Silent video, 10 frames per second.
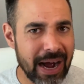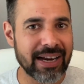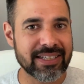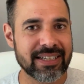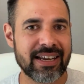
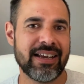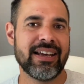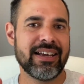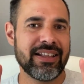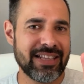But
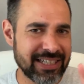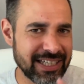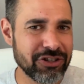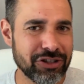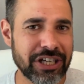There's
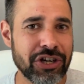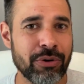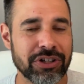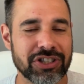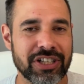an interesting
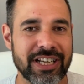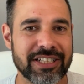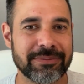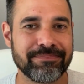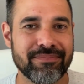nuance to
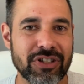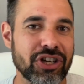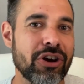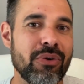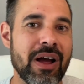this.
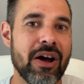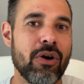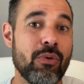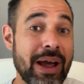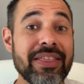So
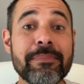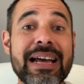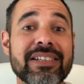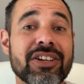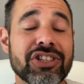when the
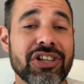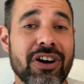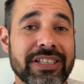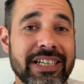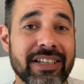massage
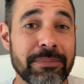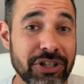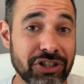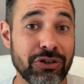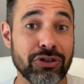started, the
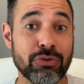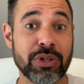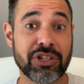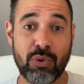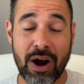masseuse
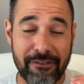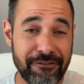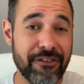was quite